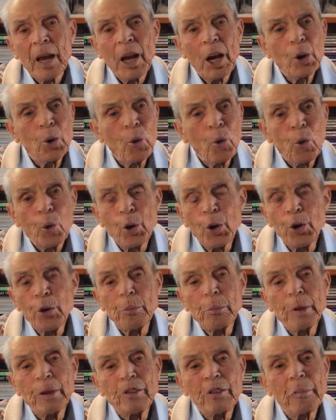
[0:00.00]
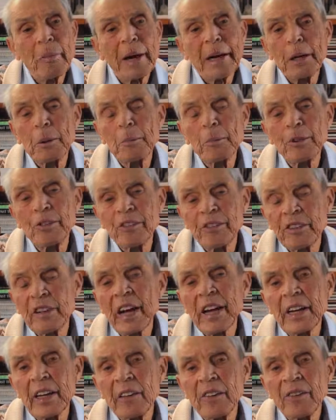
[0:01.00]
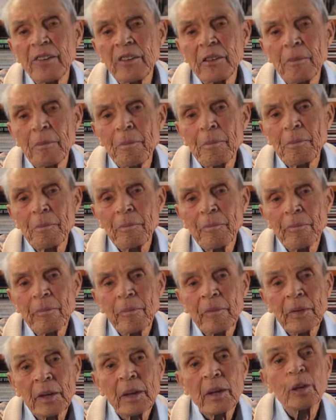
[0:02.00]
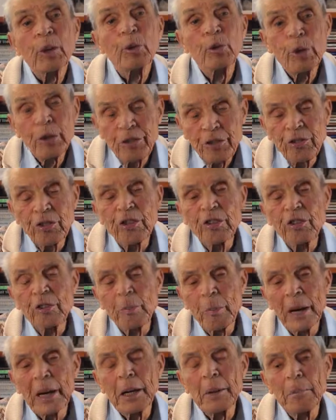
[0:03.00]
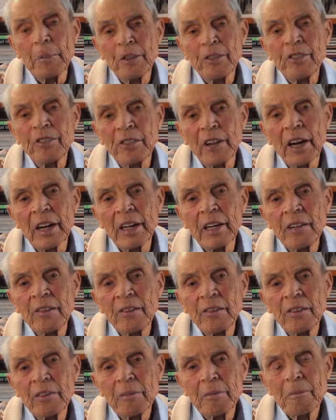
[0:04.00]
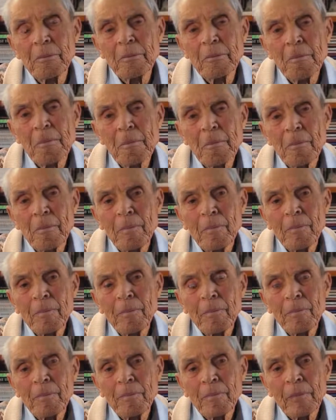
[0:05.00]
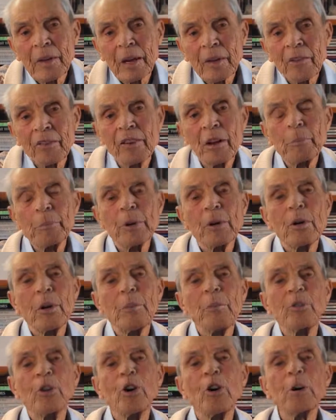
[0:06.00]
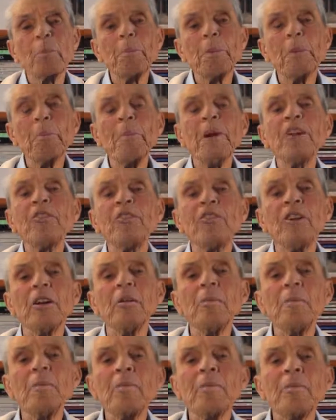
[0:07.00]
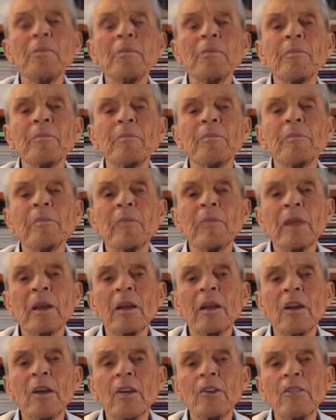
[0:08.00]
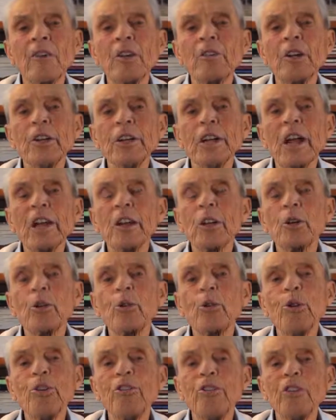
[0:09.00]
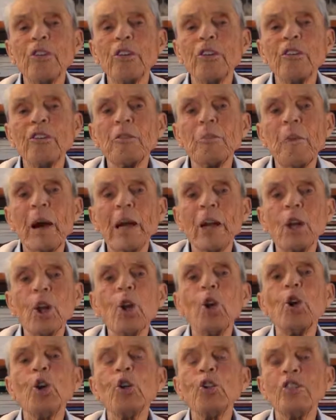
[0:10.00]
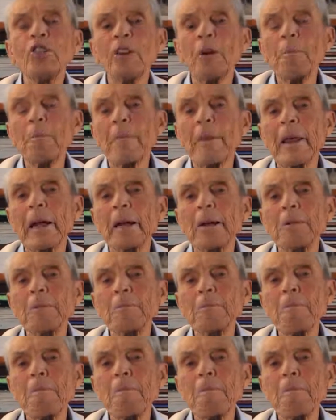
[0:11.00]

and all humans make mistakes. Christians make mistakes. Sometimes God permits it so that other Christians may learn something.